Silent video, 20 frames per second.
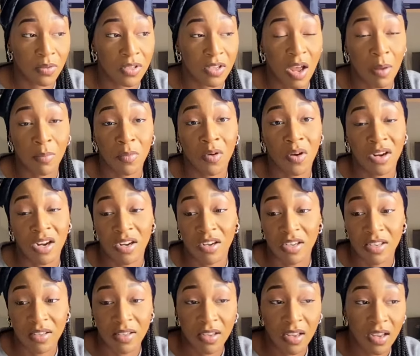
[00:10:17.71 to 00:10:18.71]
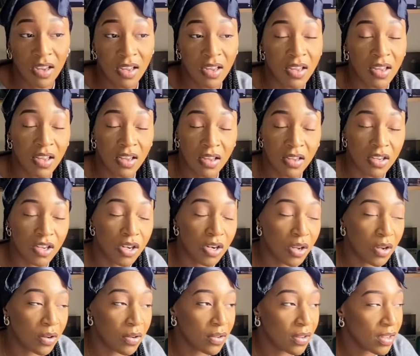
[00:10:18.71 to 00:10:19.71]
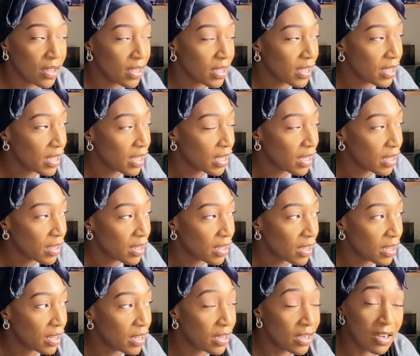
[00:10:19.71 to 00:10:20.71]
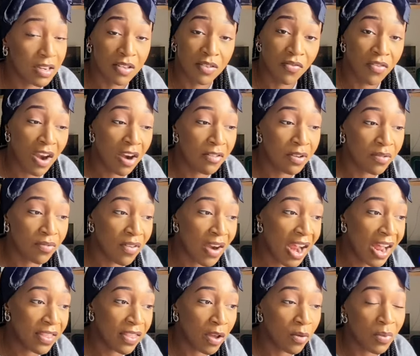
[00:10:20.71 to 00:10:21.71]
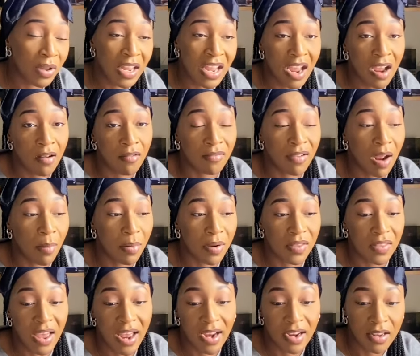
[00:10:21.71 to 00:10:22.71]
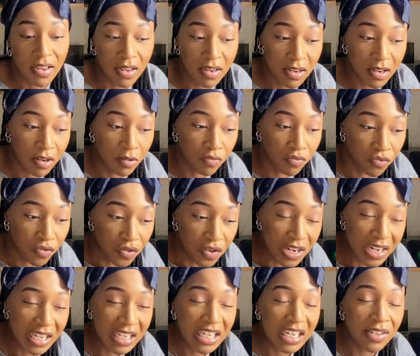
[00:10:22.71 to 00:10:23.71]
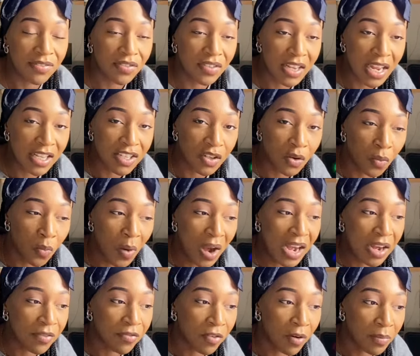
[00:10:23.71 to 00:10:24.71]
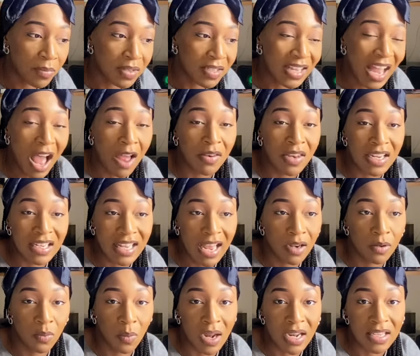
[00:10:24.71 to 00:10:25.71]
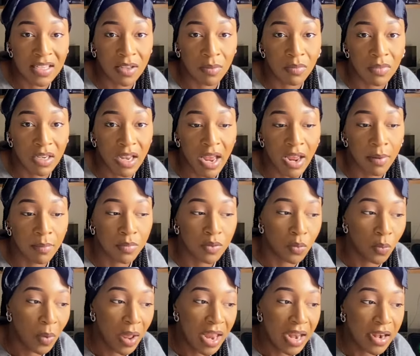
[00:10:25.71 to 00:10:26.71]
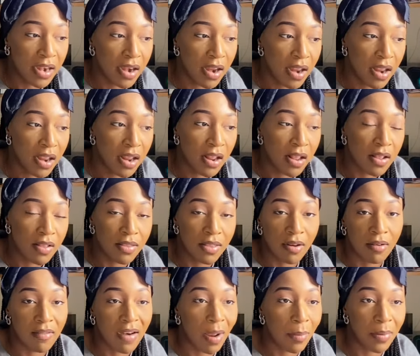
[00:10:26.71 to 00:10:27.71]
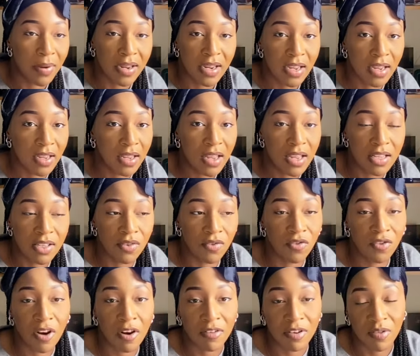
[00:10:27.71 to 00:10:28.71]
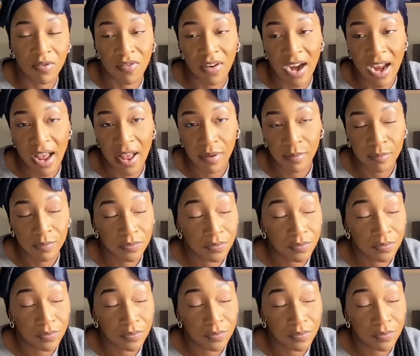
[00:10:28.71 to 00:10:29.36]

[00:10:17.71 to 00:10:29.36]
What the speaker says: So I'm not going to just, you know... And it's very rare that we get a rapper that really deviates away from sounding that way sometimes when they're rapping. It's very rare.